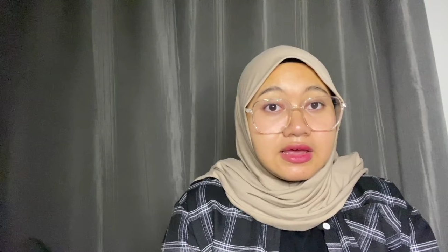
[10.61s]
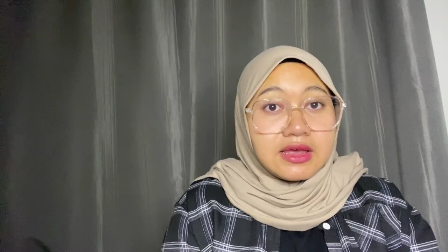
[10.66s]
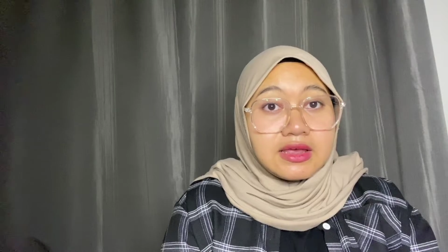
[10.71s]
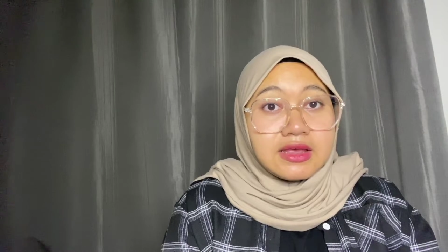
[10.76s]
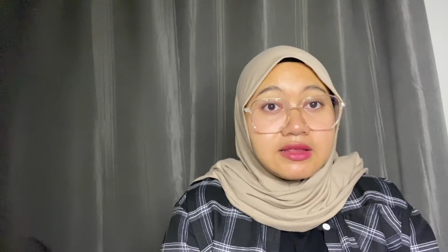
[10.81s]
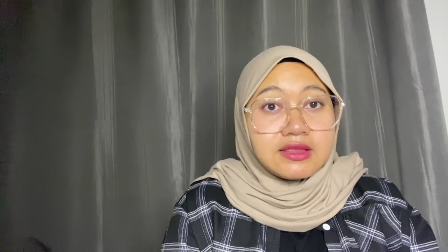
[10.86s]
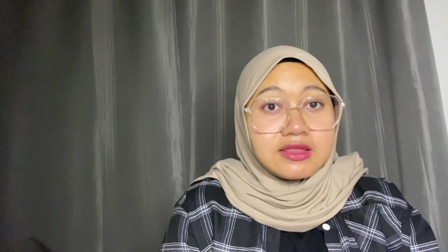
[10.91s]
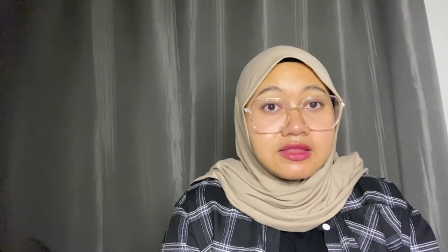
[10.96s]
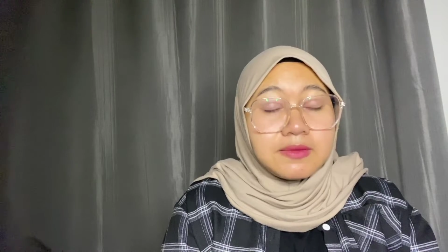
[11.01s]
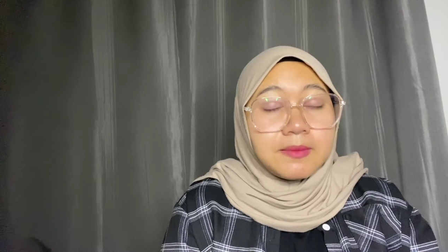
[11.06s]

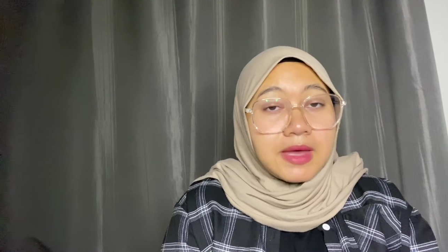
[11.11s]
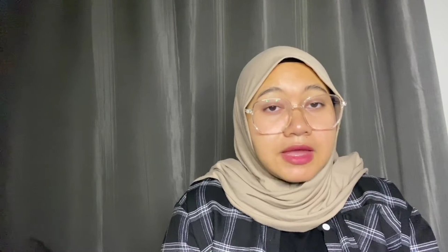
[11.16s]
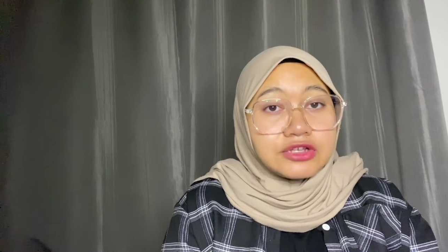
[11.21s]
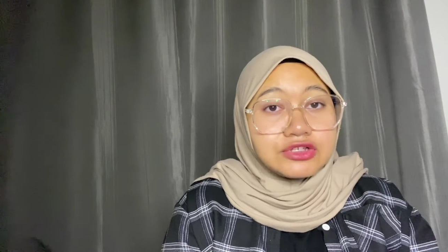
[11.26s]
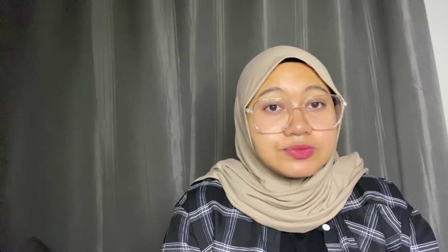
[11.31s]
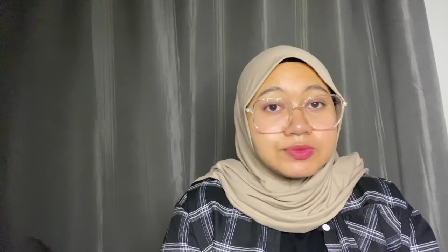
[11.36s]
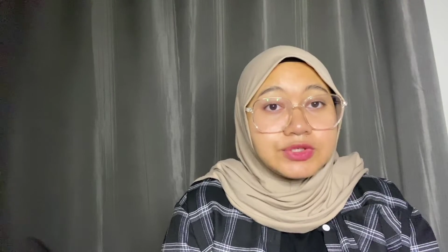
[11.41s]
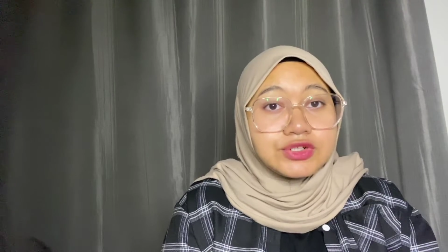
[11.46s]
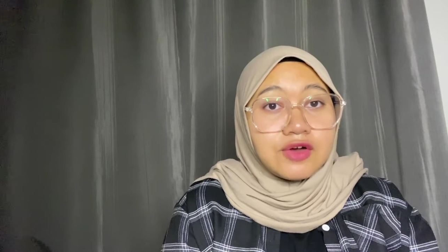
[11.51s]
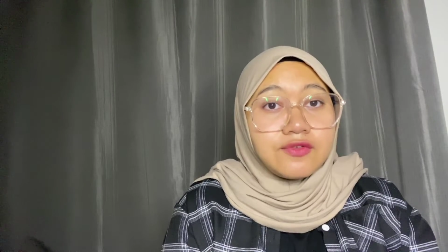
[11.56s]
is the
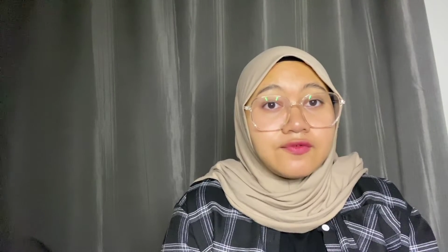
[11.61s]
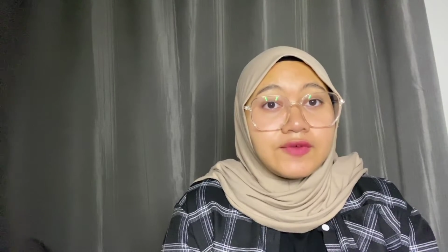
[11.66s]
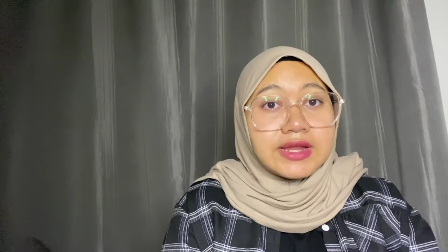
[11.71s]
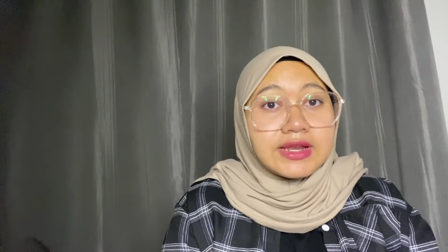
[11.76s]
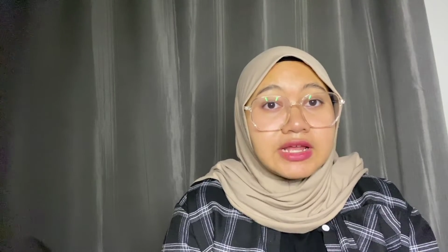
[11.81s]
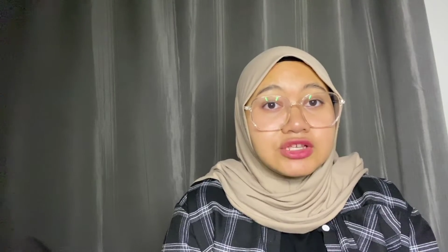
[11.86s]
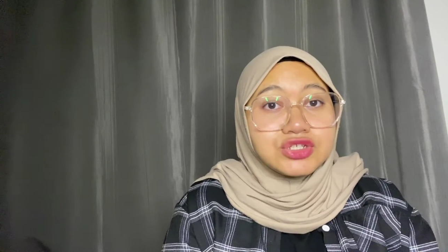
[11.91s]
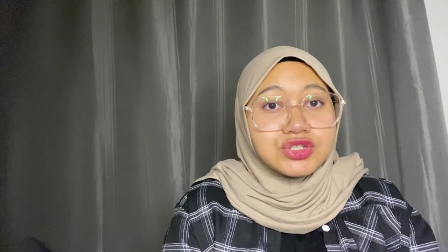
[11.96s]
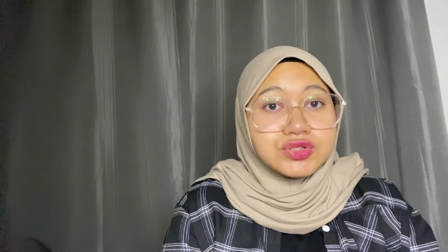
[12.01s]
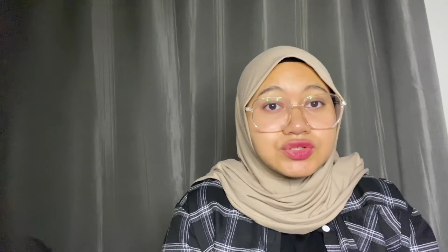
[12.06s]
management of
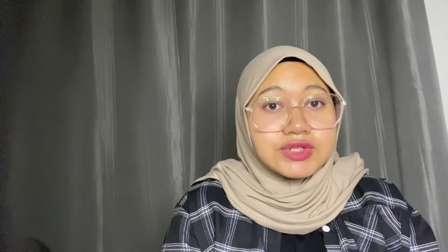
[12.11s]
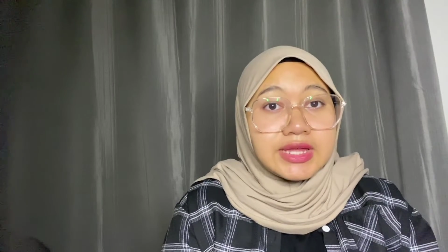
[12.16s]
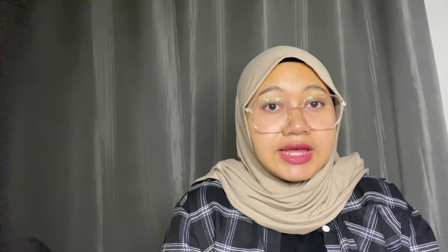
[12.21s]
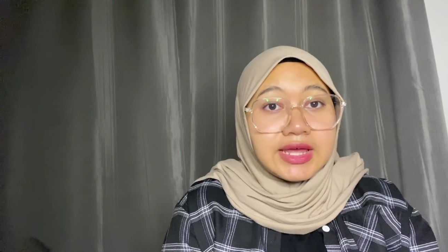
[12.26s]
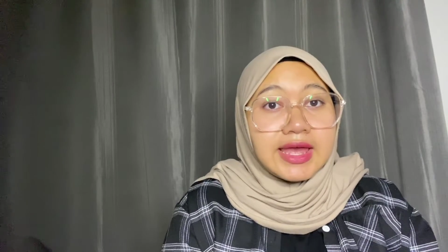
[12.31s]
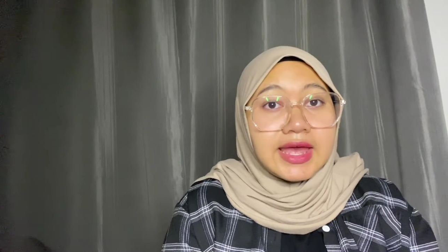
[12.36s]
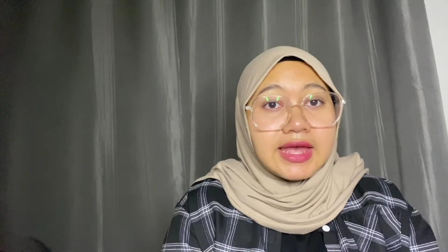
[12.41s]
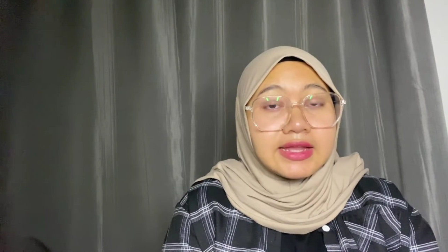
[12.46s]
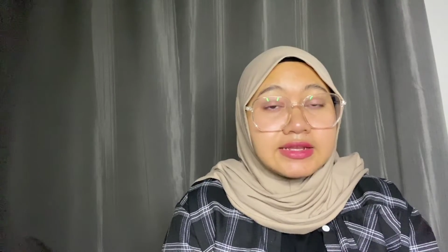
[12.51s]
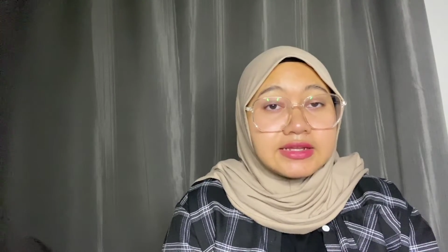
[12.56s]
financial
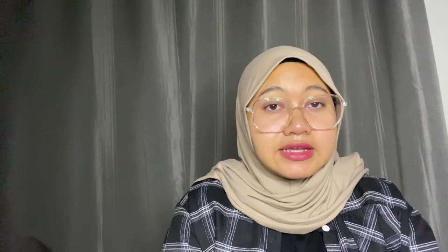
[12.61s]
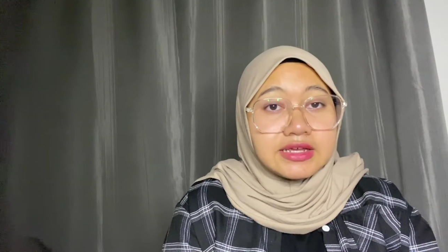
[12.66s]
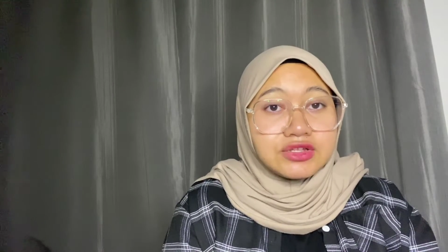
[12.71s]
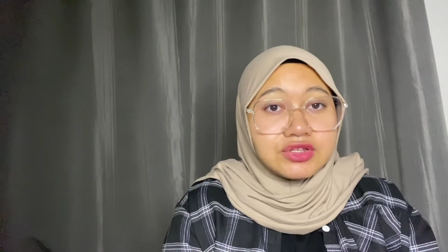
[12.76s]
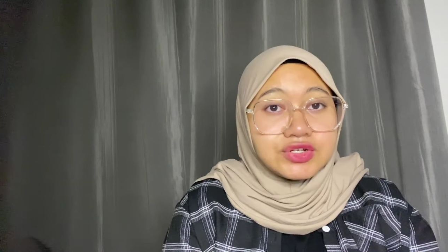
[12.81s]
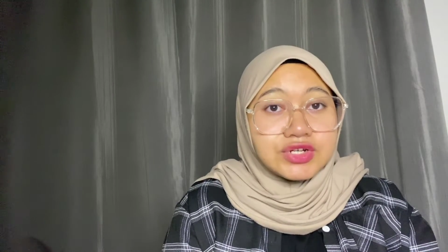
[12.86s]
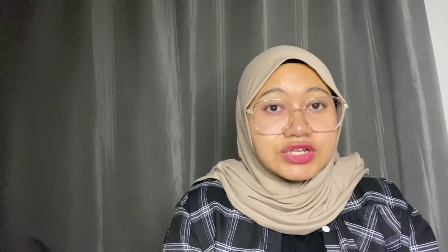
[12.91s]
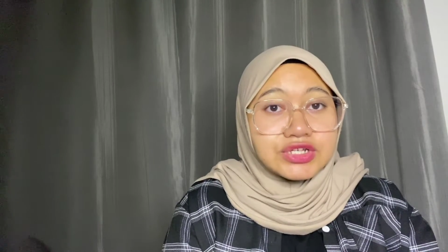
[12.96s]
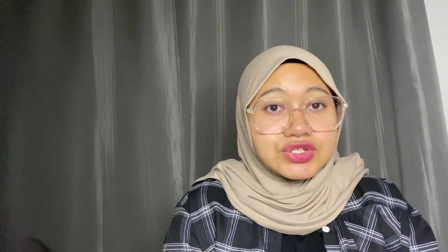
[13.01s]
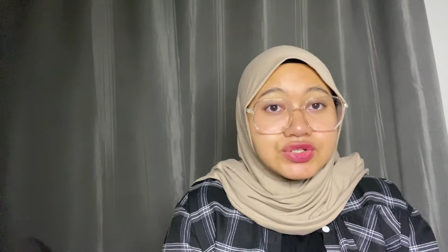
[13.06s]
and
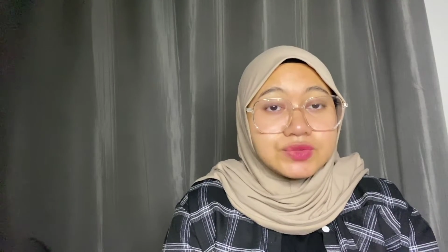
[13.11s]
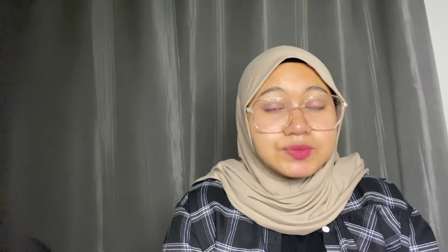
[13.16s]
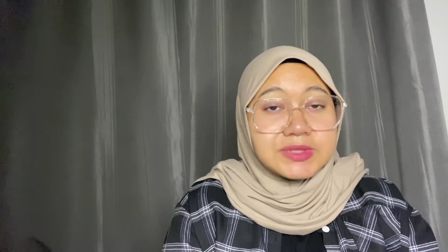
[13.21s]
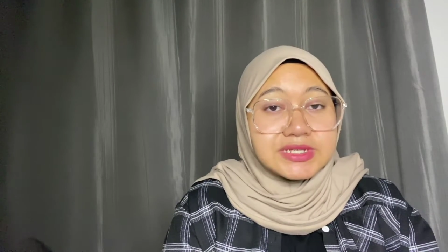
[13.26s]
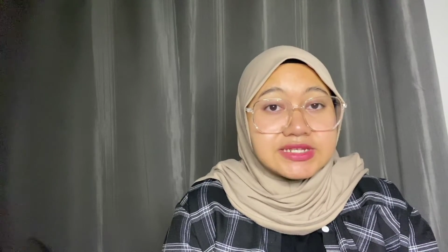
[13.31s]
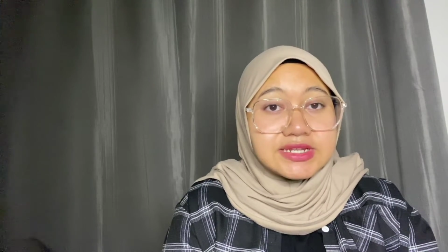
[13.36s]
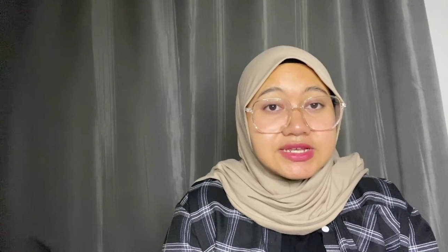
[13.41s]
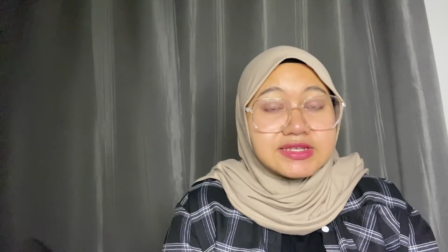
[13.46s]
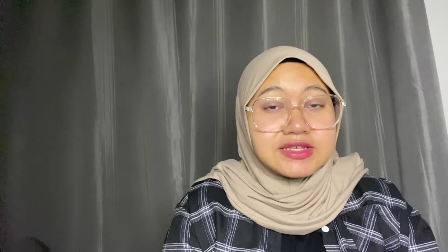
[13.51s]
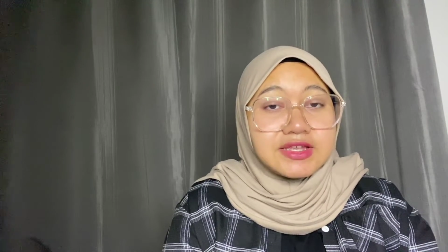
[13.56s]
international
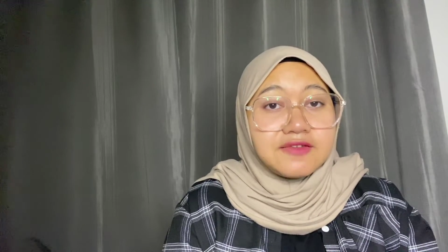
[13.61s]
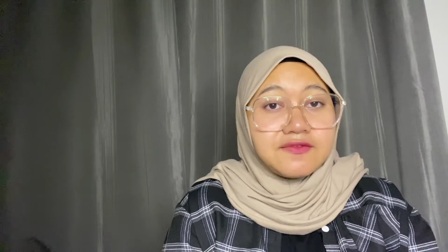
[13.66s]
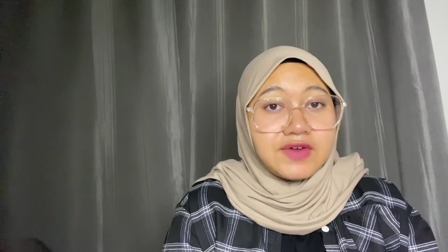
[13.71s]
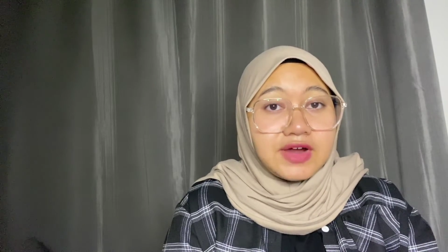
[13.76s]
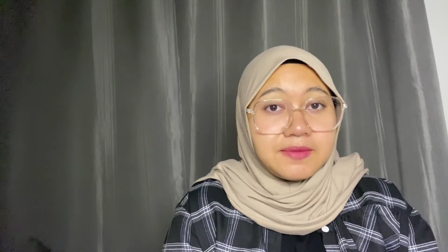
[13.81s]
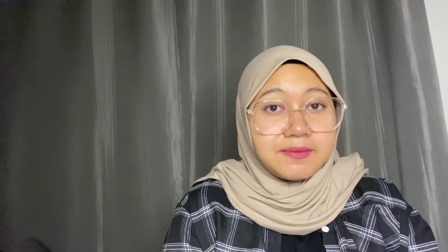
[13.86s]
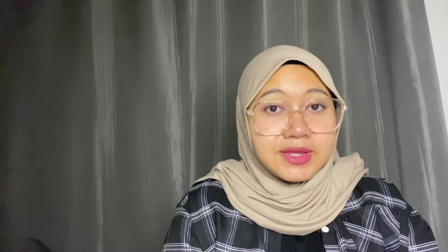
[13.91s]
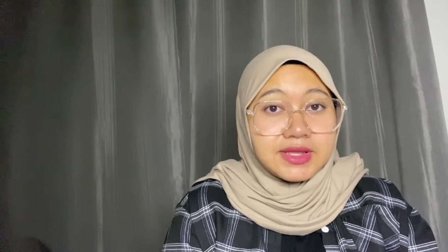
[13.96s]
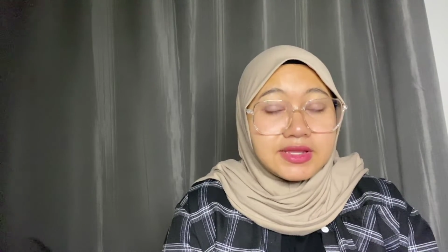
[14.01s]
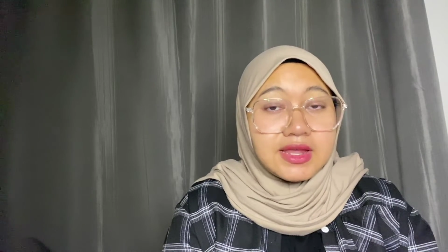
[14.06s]
business
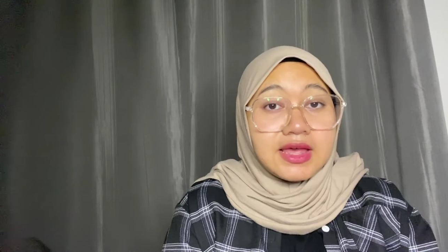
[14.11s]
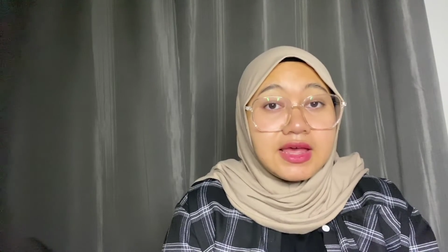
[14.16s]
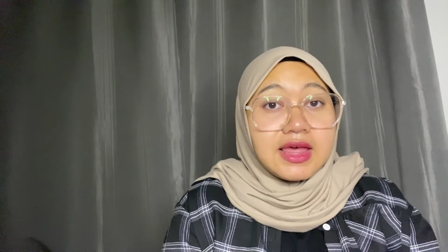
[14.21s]
environment